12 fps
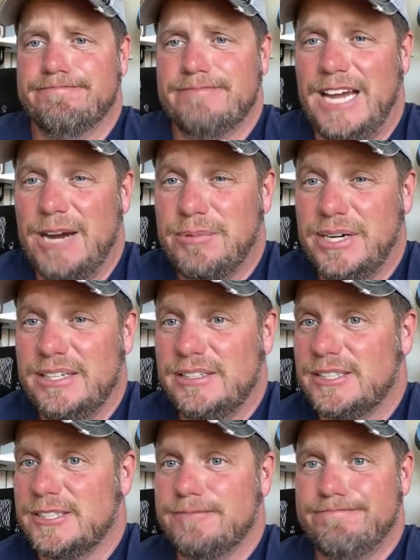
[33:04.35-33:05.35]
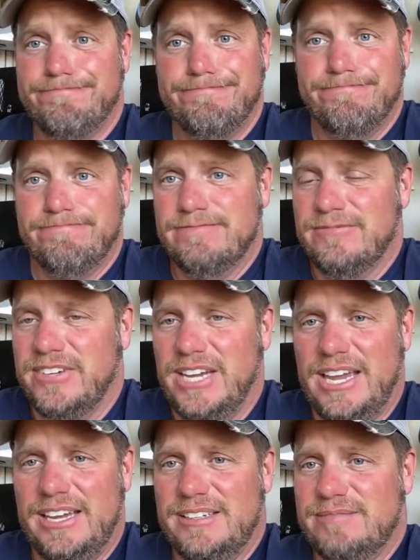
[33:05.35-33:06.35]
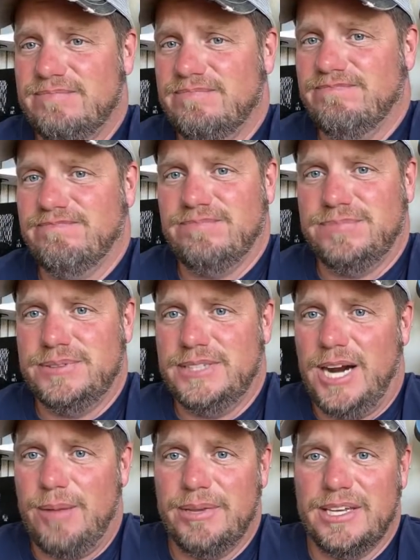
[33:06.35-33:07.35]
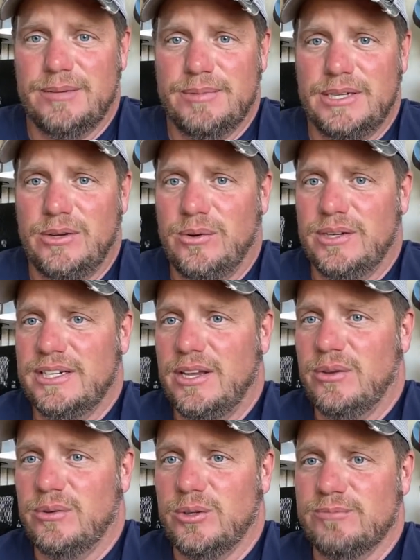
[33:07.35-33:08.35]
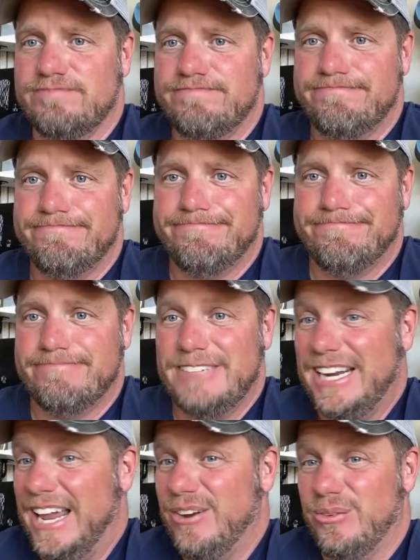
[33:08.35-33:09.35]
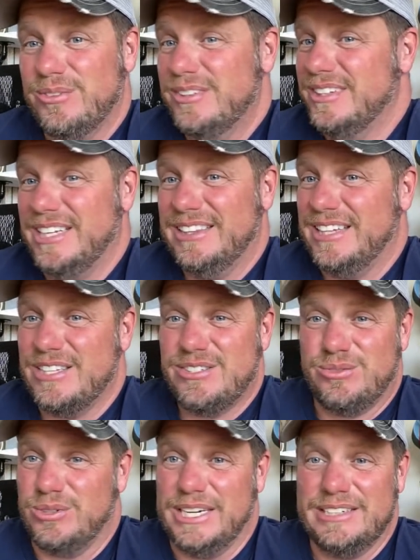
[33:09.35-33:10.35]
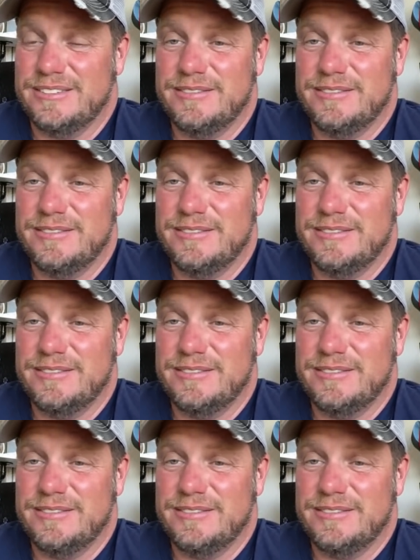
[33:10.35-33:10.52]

Hybrids, V eight, probably going to be going down the road. And I don't think that's right.